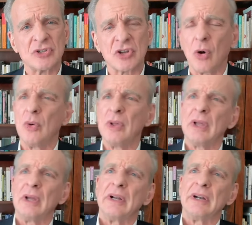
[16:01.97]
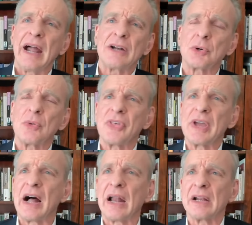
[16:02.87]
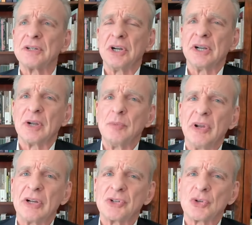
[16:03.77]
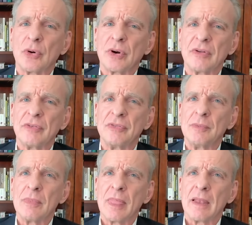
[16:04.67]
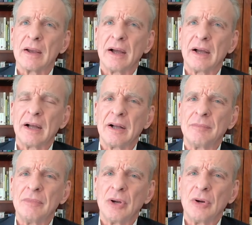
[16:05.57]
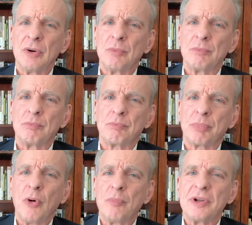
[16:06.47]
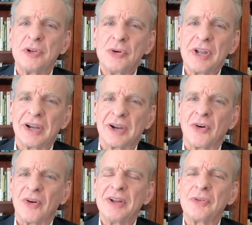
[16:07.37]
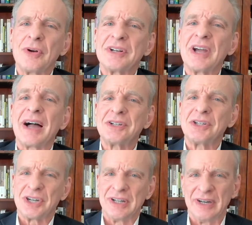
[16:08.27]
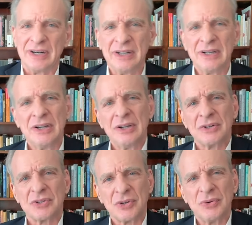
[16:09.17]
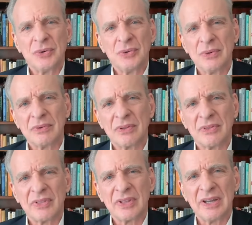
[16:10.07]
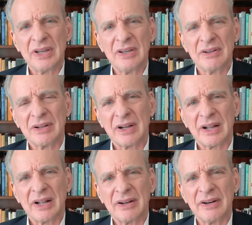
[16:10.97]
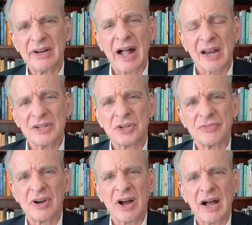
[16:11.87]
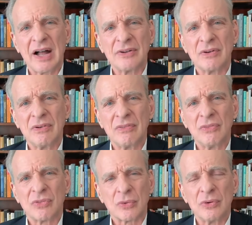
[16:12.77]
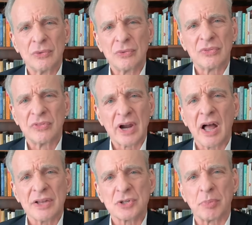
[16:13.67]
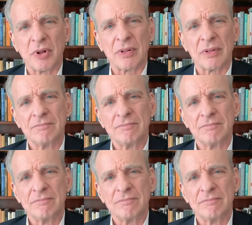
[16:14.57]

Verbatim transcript: So natural theology can be a sort of um, propedeutic or introduction to the uh, knowledge of God through the gospel.